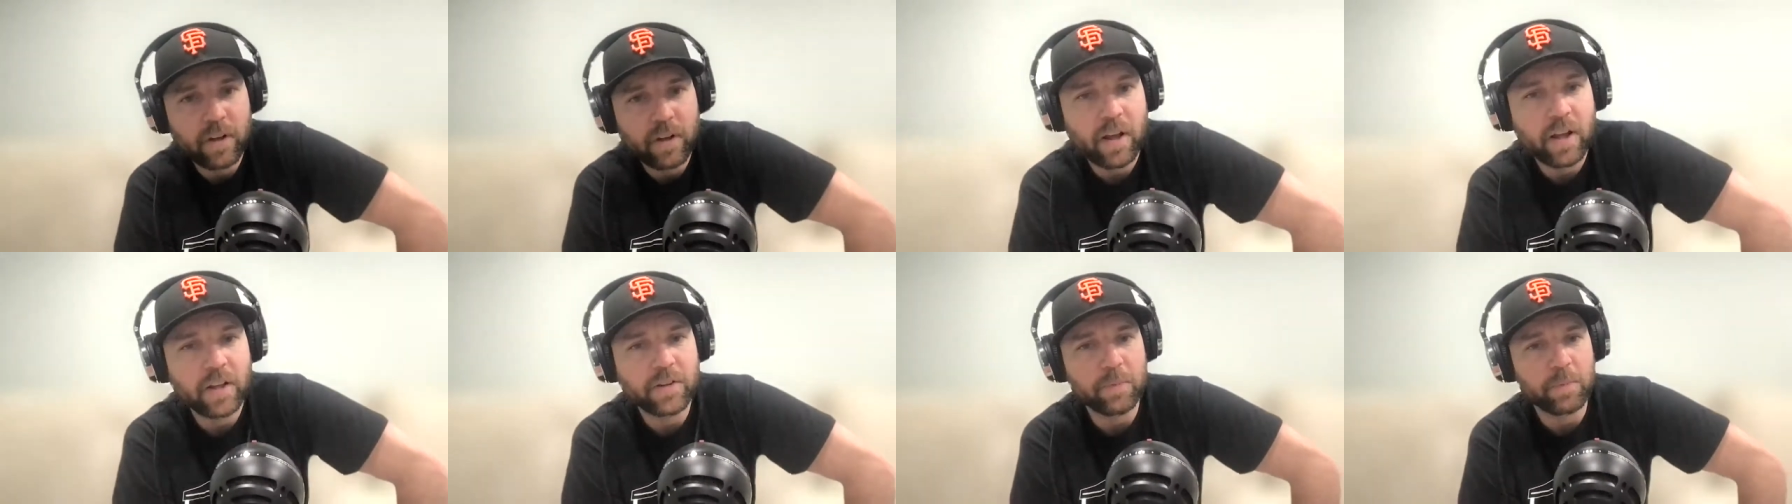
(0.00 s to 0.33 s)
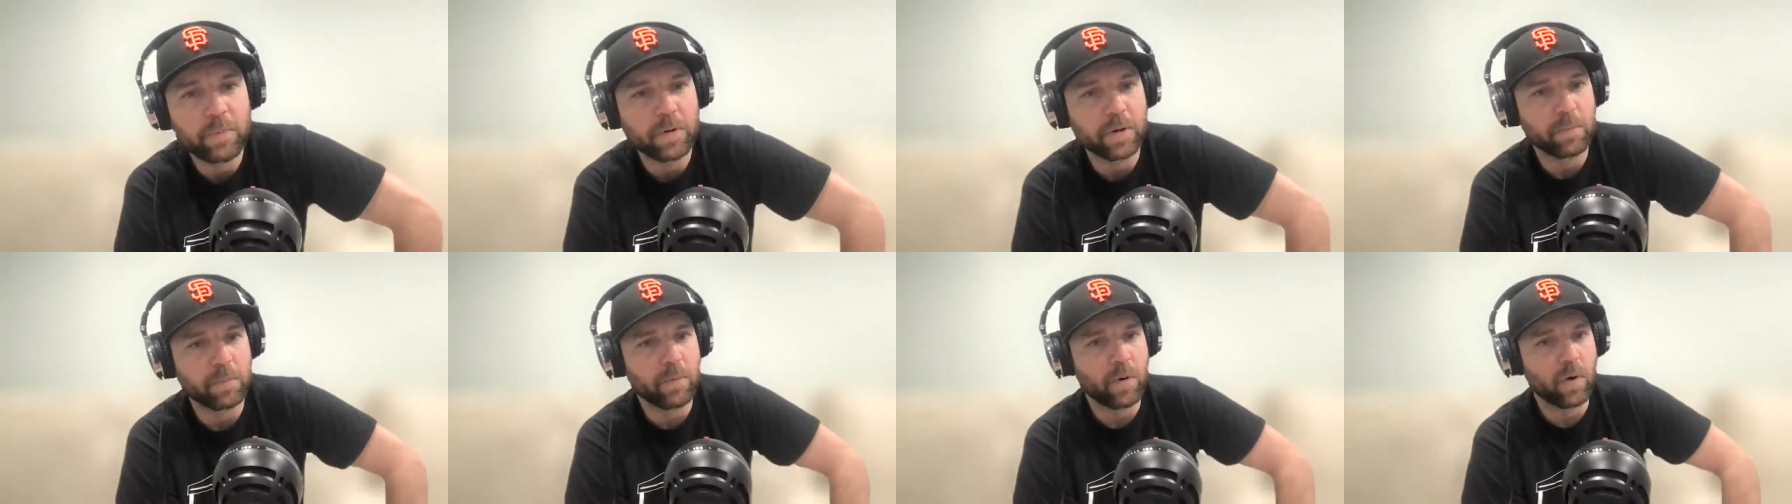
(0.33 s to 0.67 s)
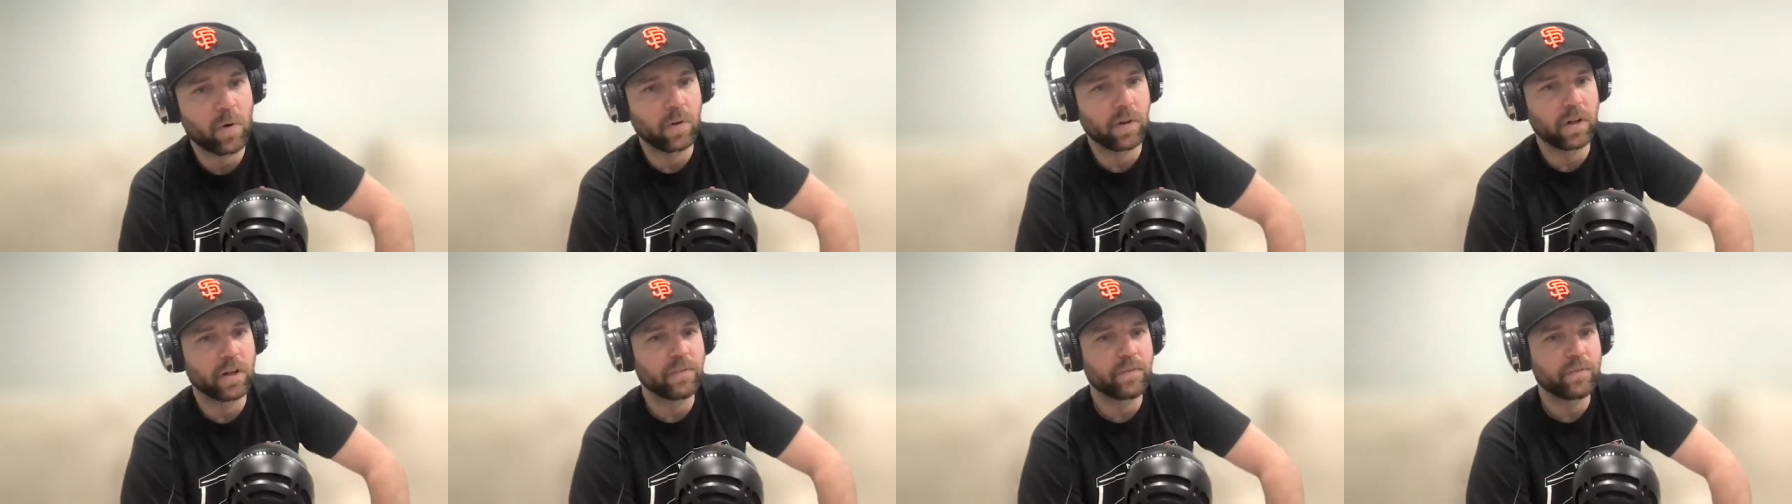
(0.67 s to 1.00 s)
I'll have to put a
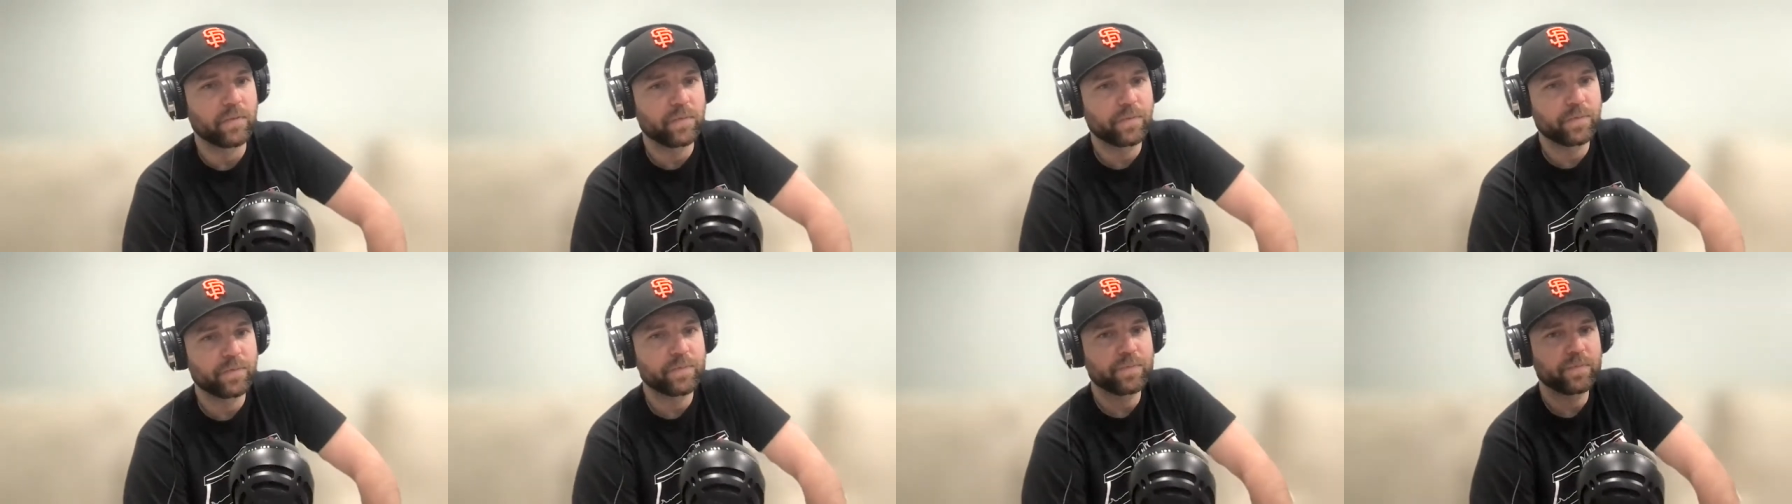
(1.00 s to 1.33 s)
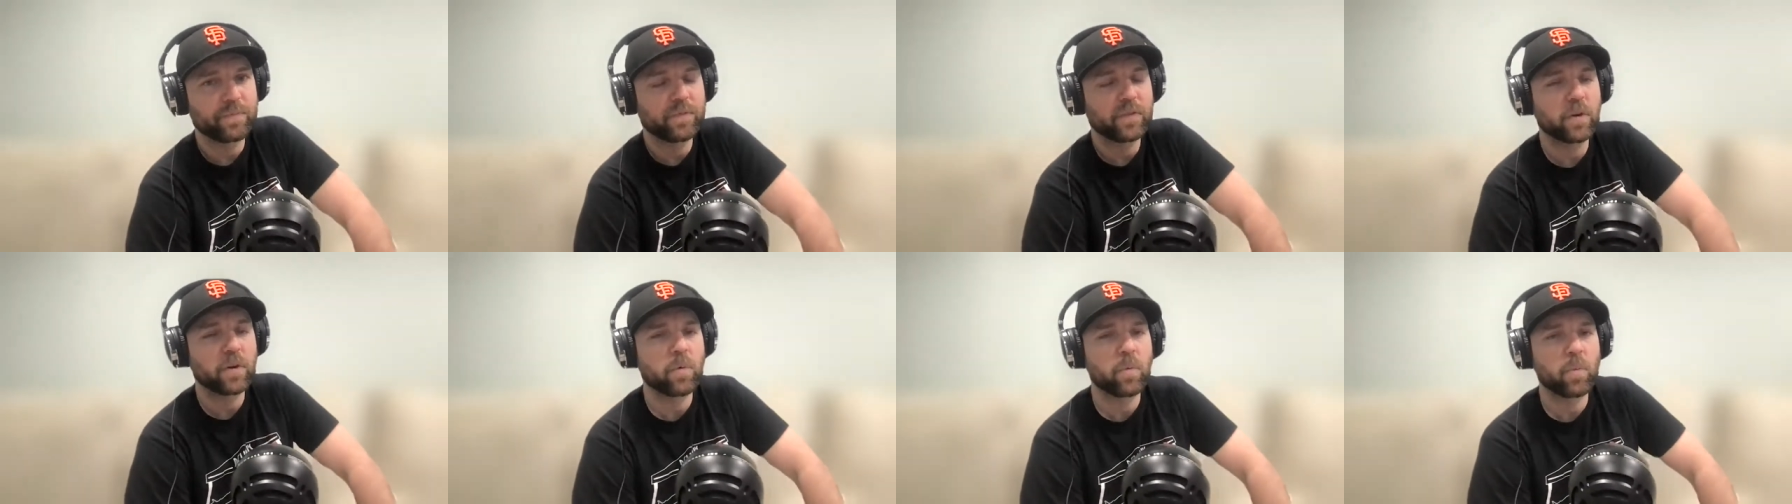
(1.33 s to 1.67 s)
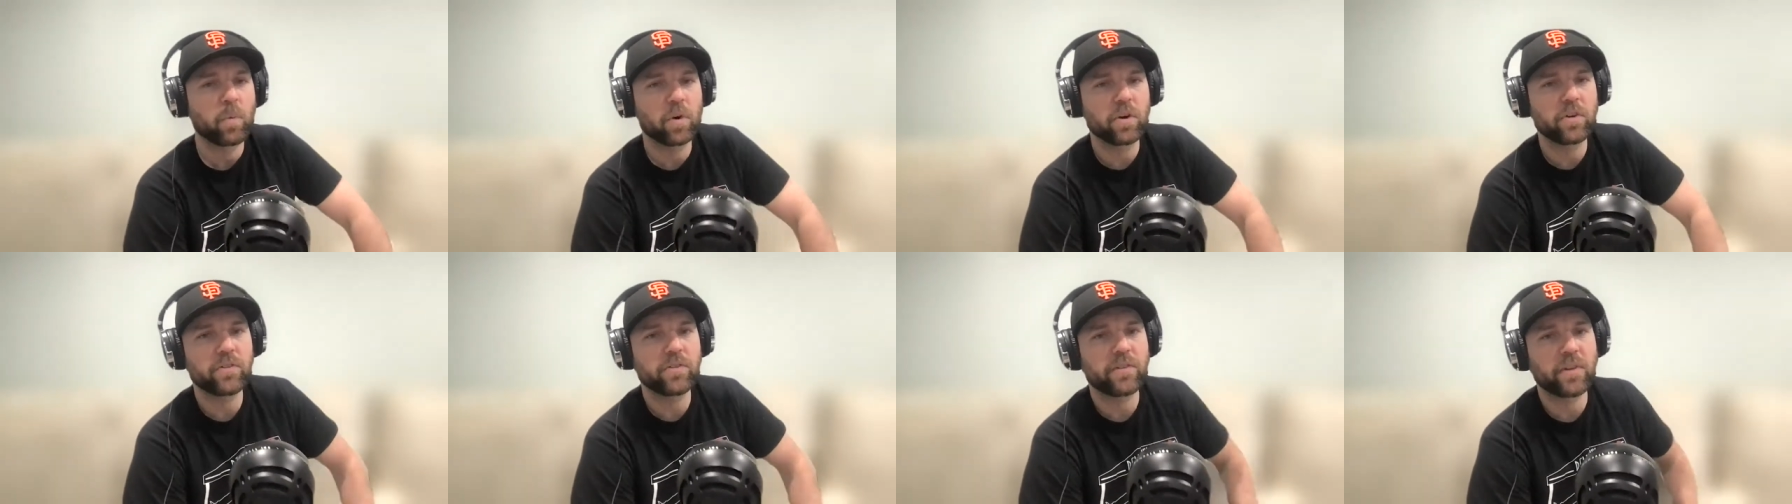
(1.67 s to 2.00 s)
poll up.
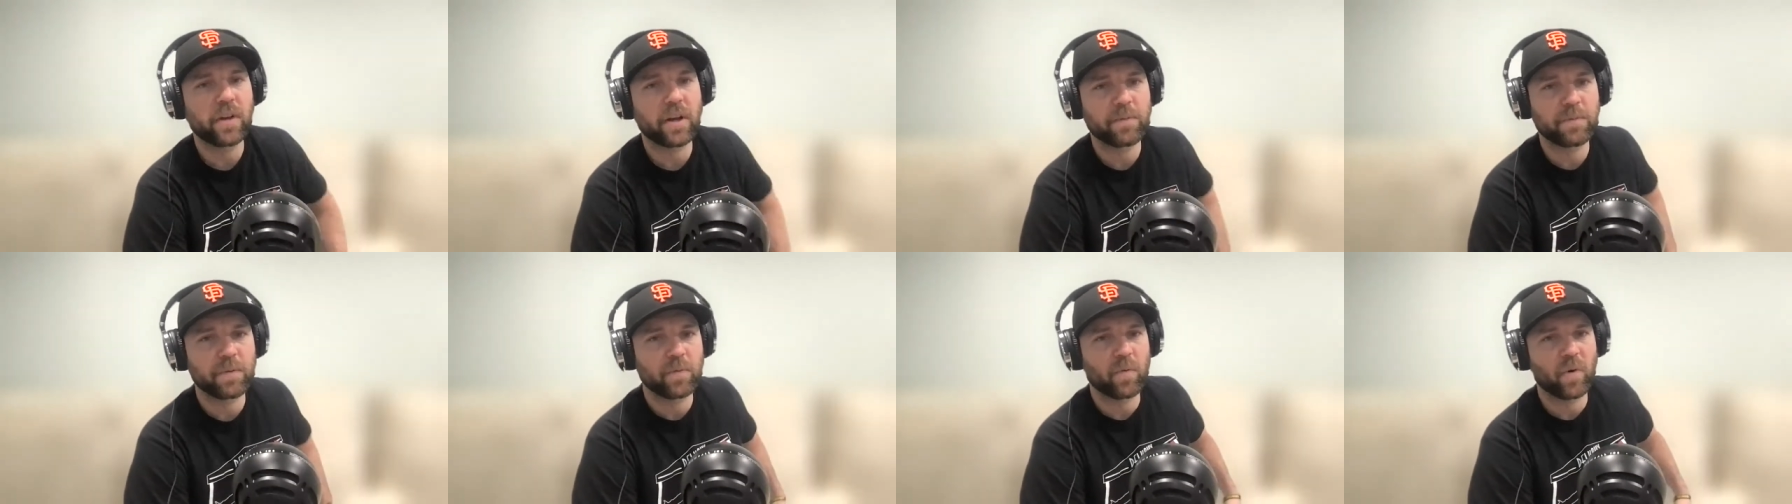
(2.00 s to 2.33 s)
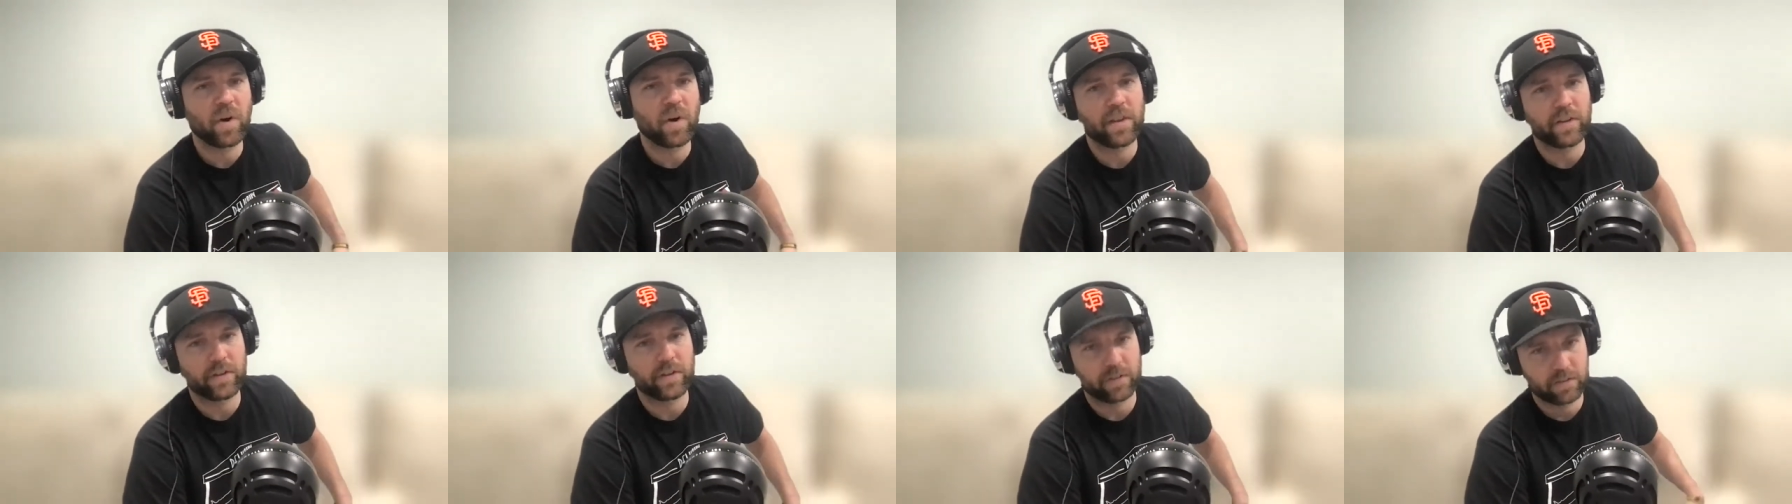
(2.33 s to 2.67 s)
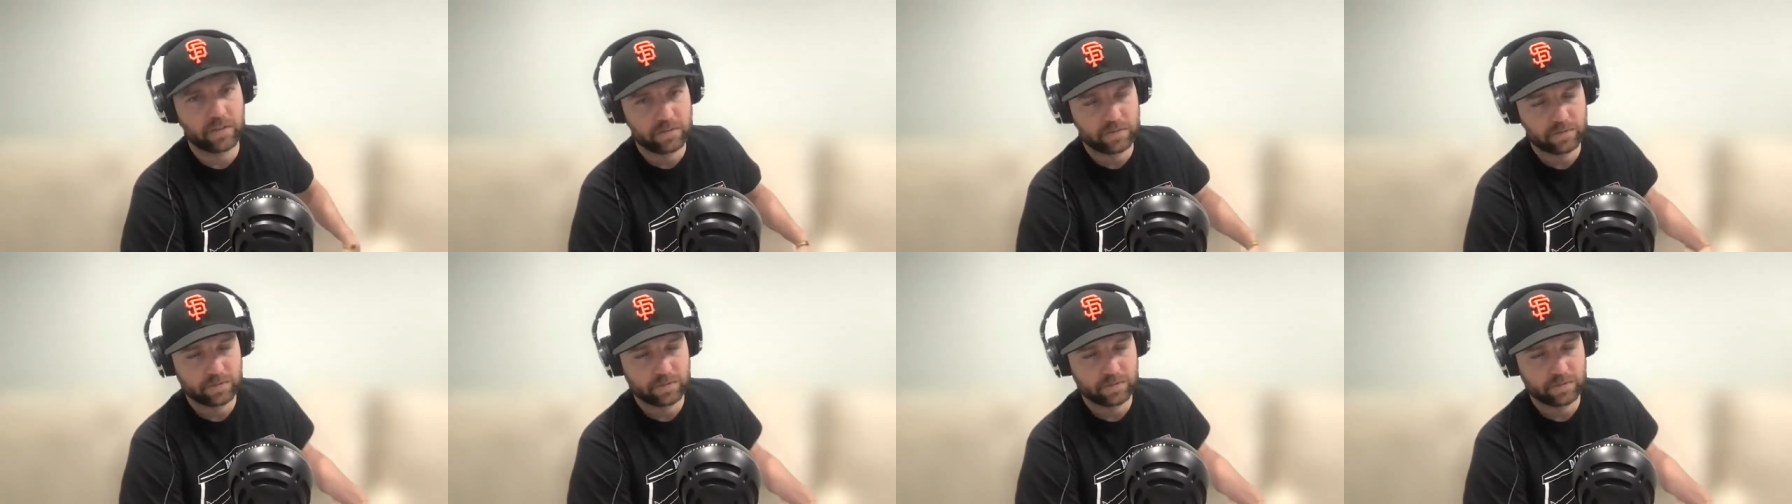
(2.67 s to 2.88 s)
Worst type of weather